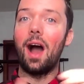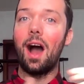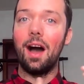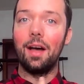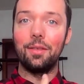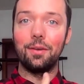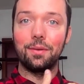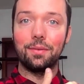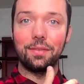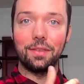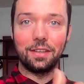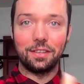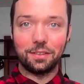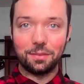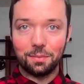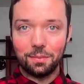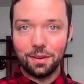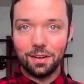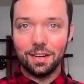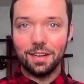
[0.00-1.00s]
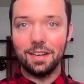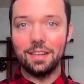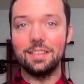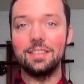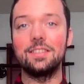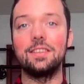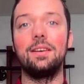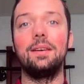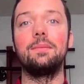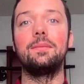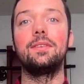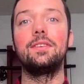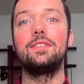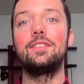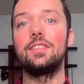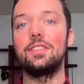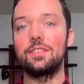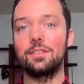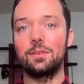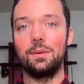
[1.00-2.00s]
other things weren't, so I'm
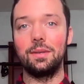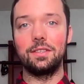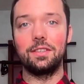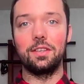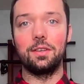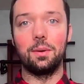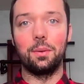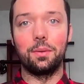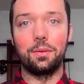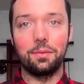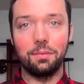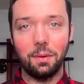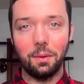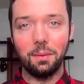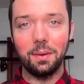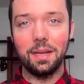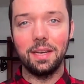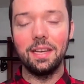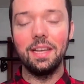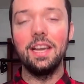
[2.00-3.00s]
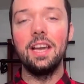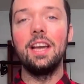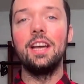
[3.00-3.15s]
just going to go through it.